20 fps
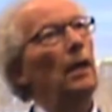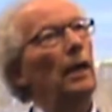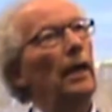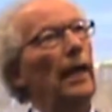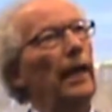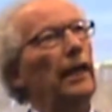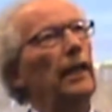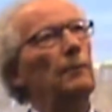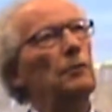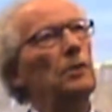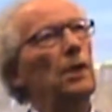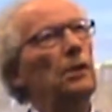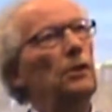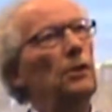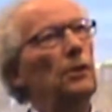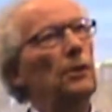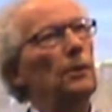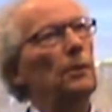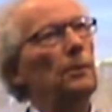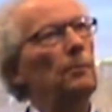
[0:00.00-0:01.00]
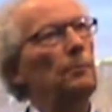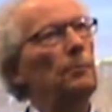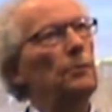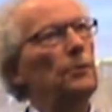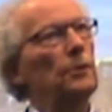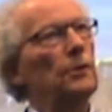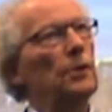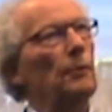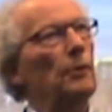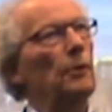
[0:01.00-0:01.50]
And I kept saying
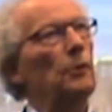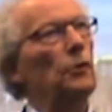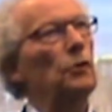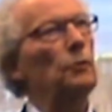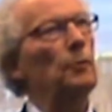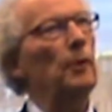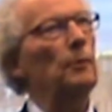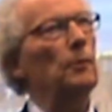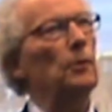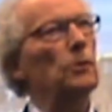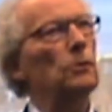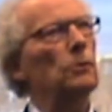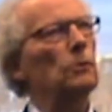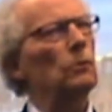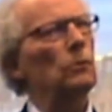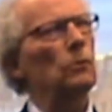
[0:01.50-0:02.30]
to some of the newspapers,